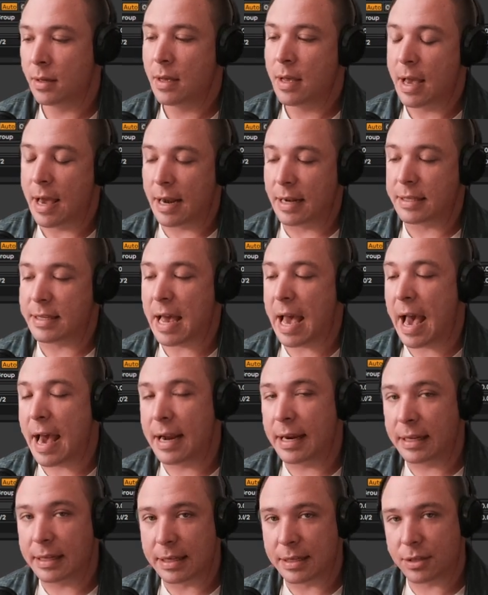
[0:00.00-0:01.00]
and it's
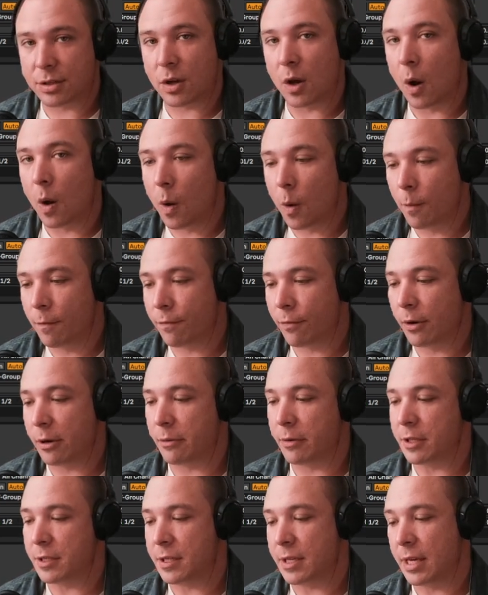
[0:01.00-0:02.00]
adding this comb
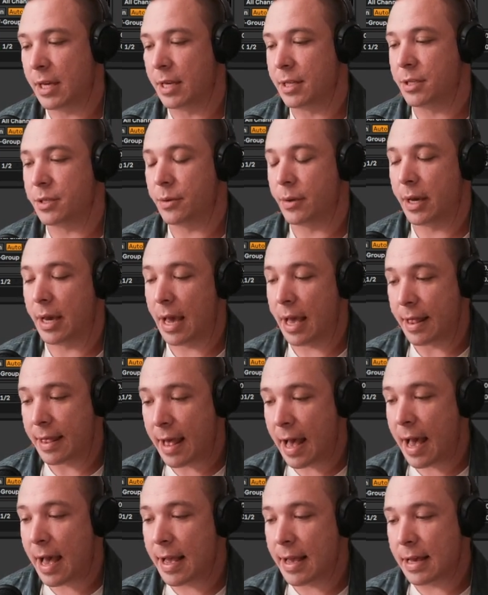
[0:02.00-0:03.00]
frequency into it,
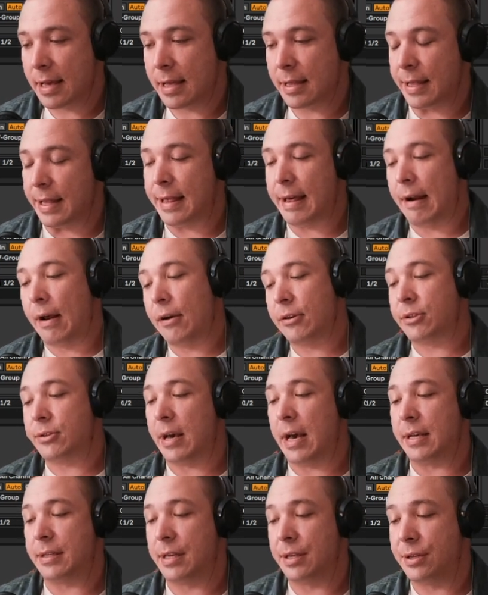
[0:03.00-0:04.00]
and that
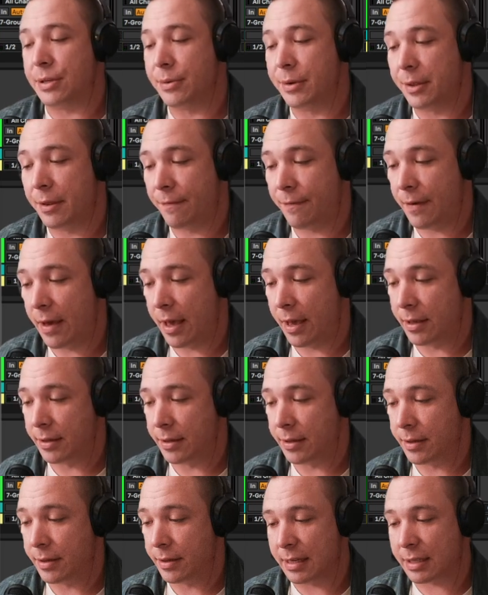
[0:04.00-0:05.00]
also has to do with the
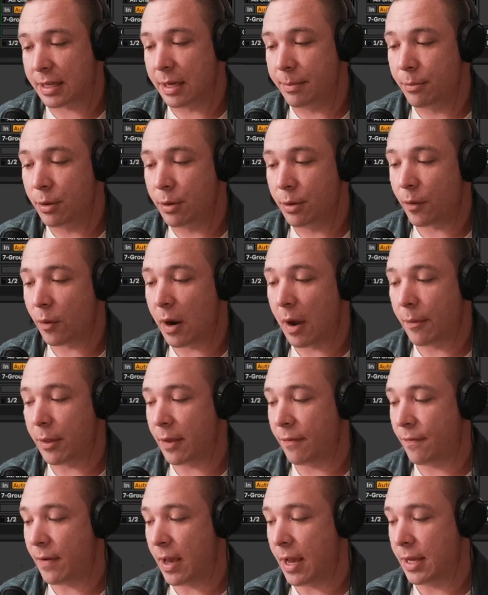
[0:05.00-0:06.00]
phase, and it's going to move around with
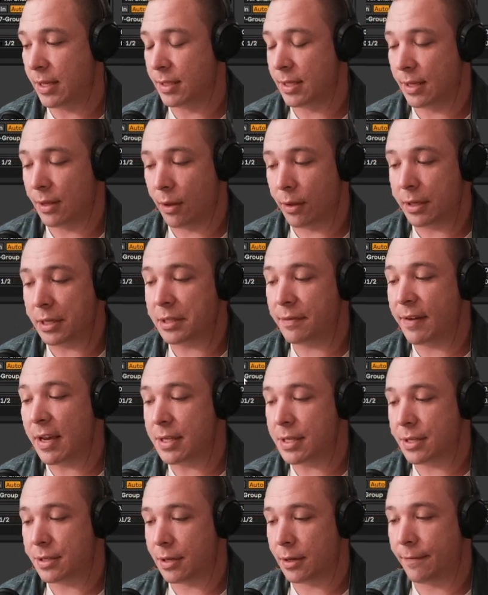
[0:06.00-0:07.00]
the phase, and all these
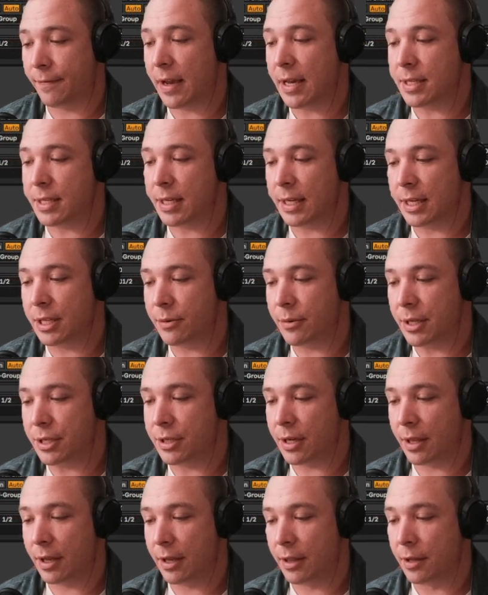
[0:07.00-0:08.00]
phases are phasing into
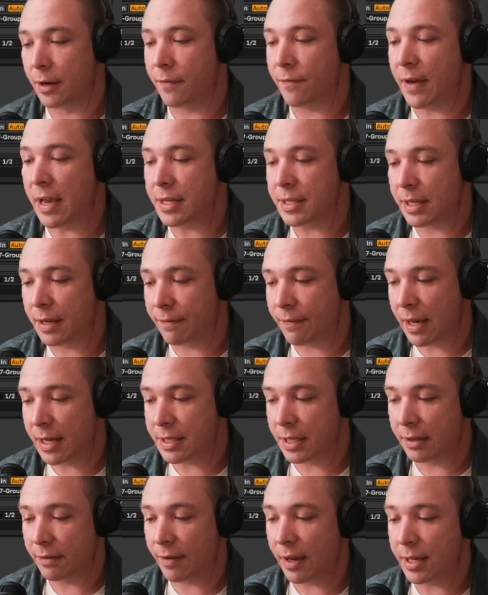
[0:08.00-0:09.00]
each other, and they're
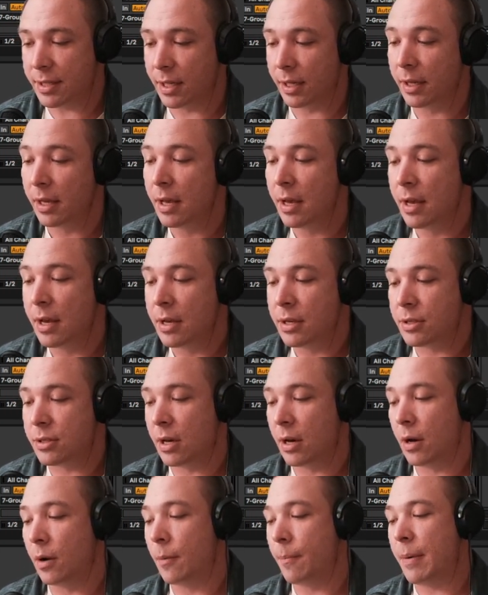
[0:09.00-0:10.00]
phasing.
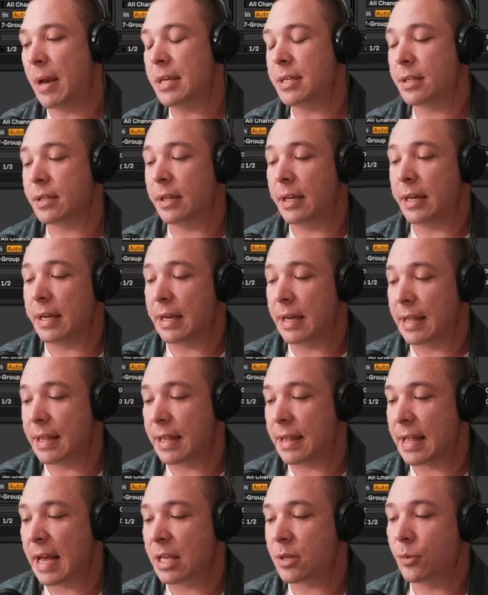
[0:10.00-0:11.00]
So basically,
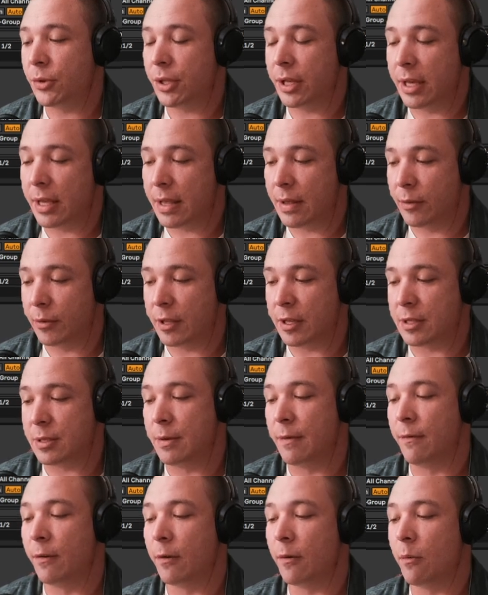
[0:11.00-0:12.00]
that's what this
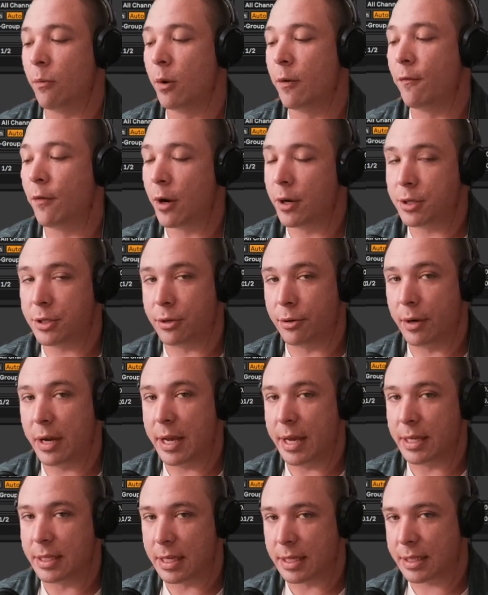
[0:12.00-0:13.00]
reverser
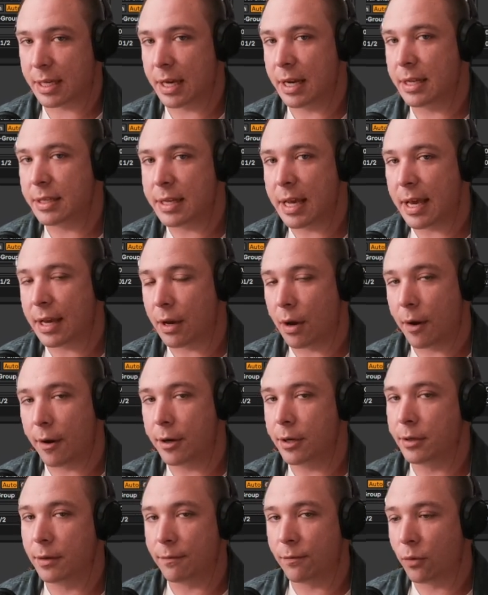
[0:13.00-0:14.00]
is. It's going to take
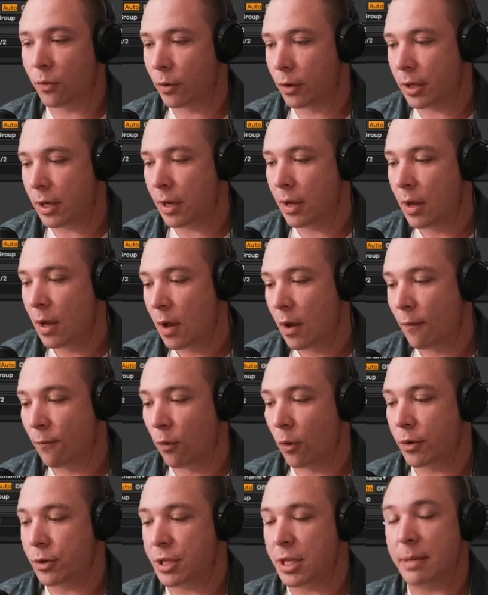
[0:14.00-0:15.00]

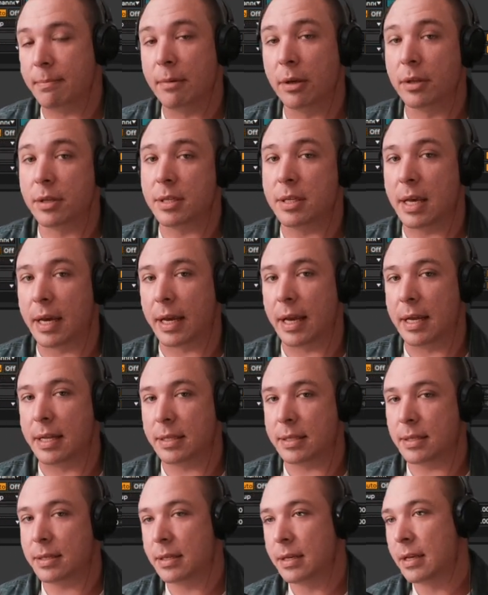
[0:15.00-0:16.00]
114
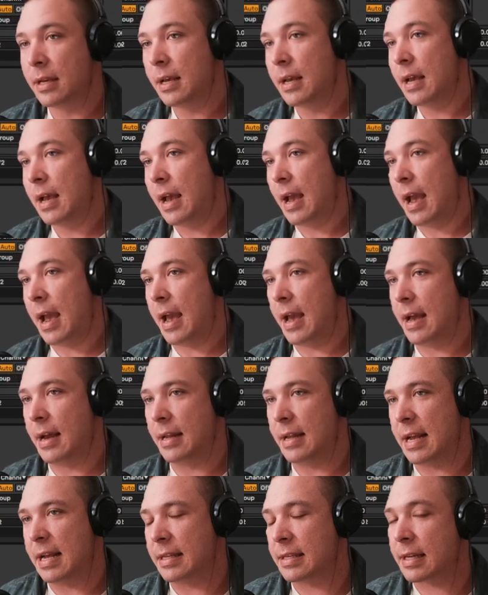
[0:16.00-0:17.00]
milliseconds,
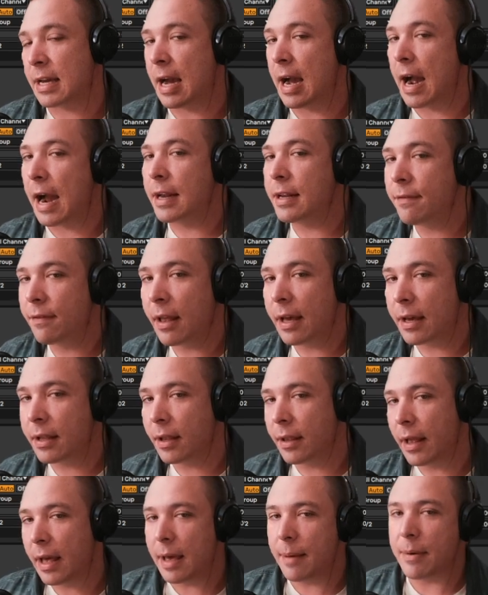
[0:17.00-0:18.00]
and it's kind of like a
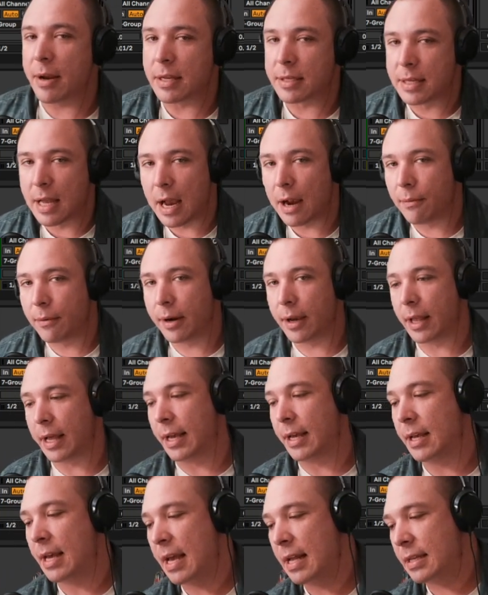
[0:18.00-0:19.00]
delay, but it's not
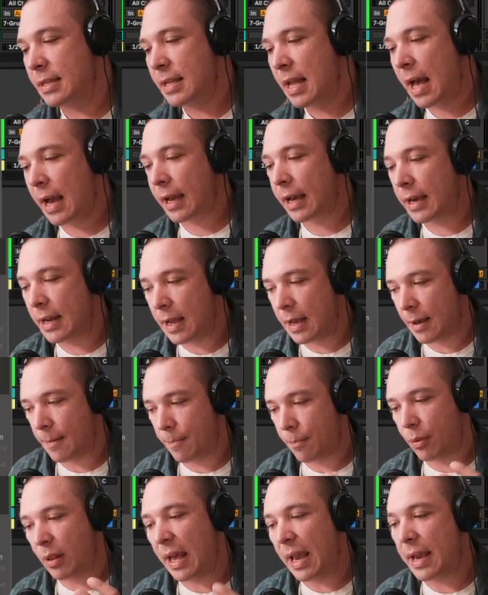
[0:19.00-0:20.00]
really. It's not going to
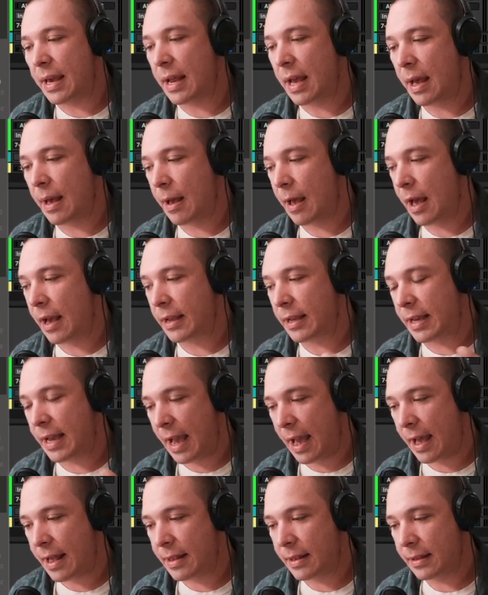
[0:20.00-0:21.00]
play it
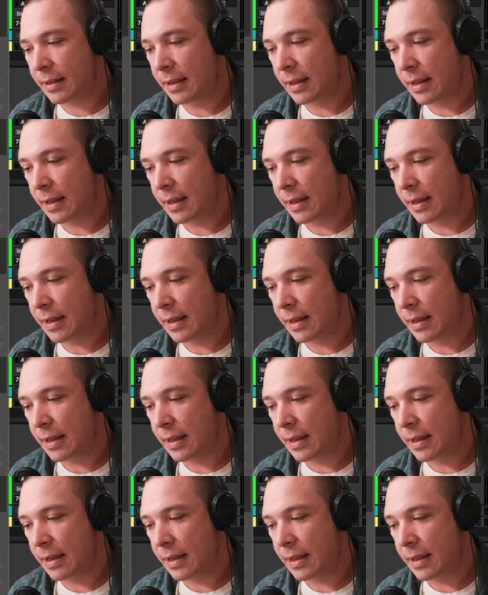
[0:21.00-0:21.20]
again.